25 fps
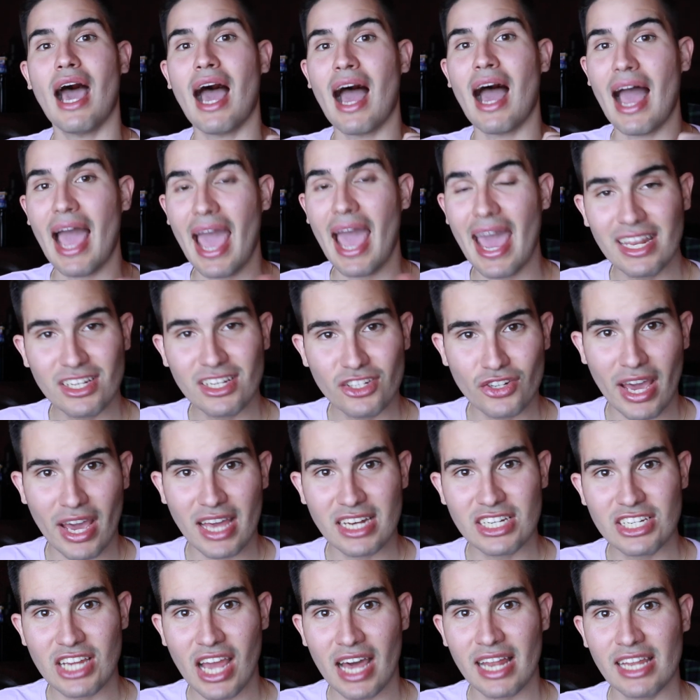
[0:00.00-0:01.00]
a
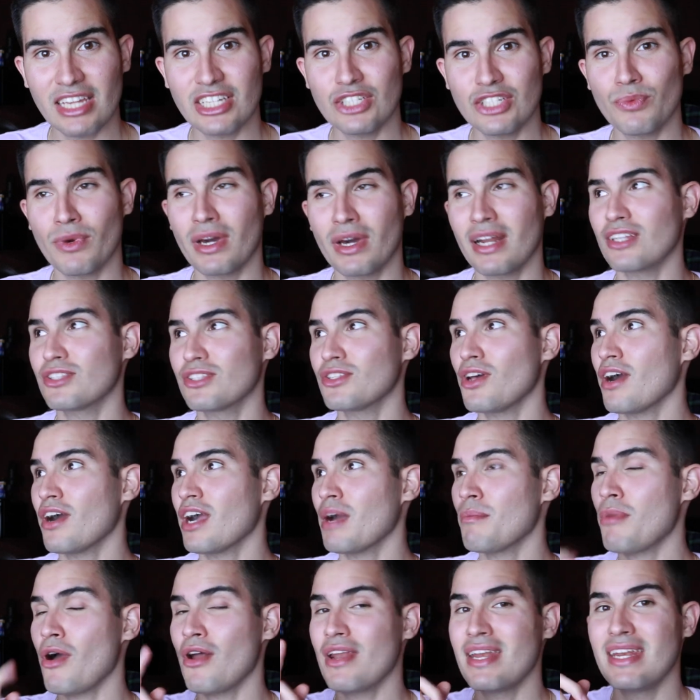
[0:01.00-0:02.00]
head-to-head challenge, we're gonna talk
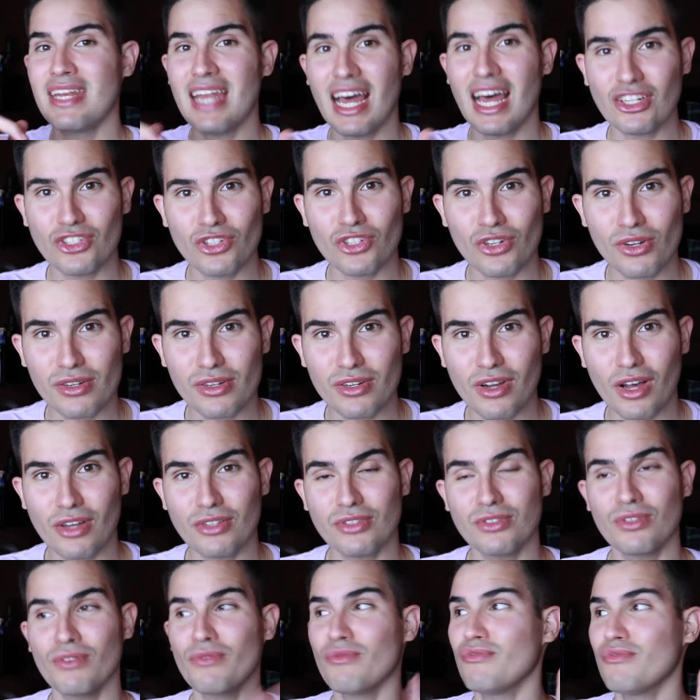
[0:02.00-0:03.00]
about national
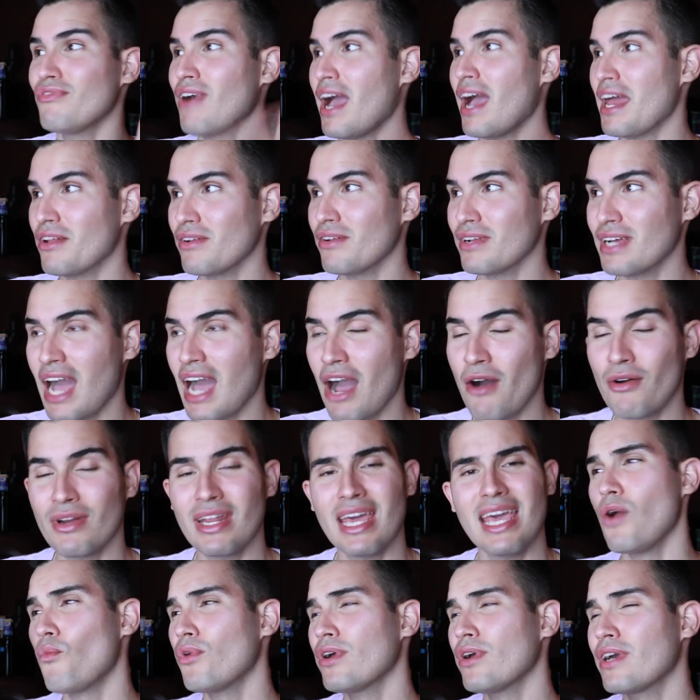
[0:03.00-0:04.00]
costume, final gown,
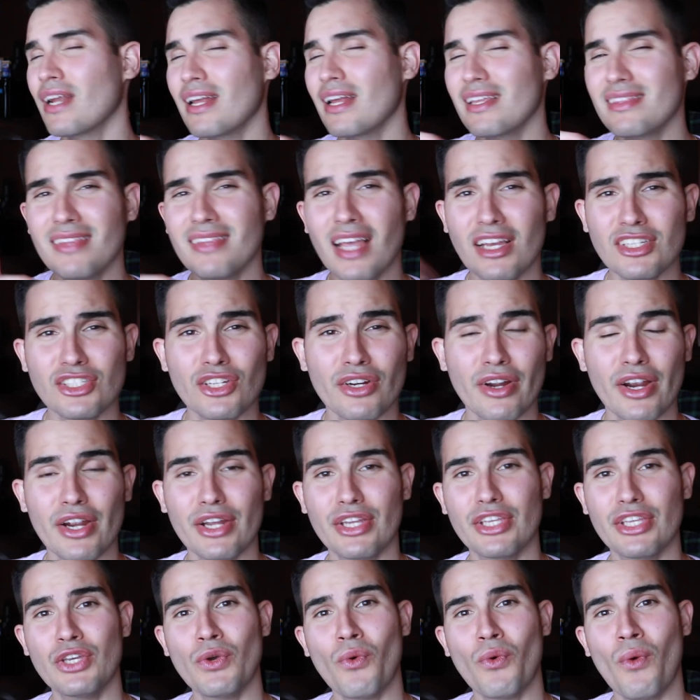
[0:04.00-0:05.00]
we're gonna touch on her
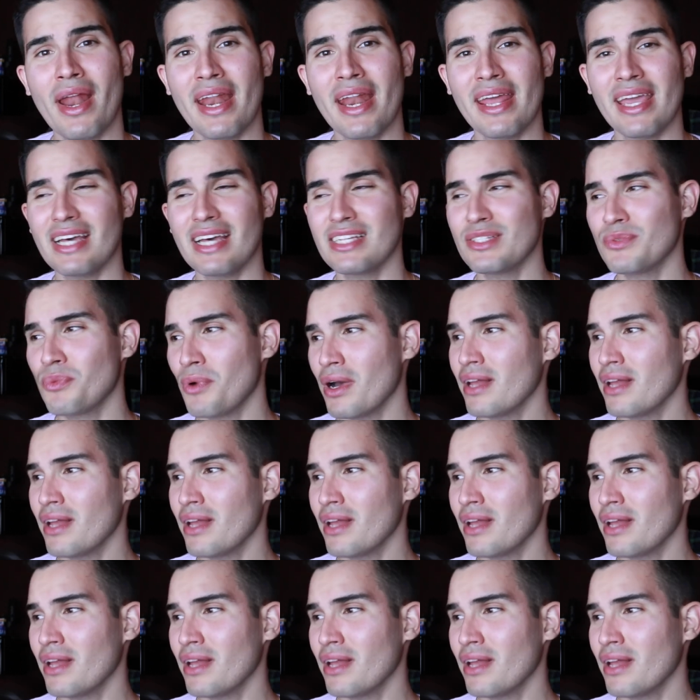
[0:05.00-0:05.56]
Q&A as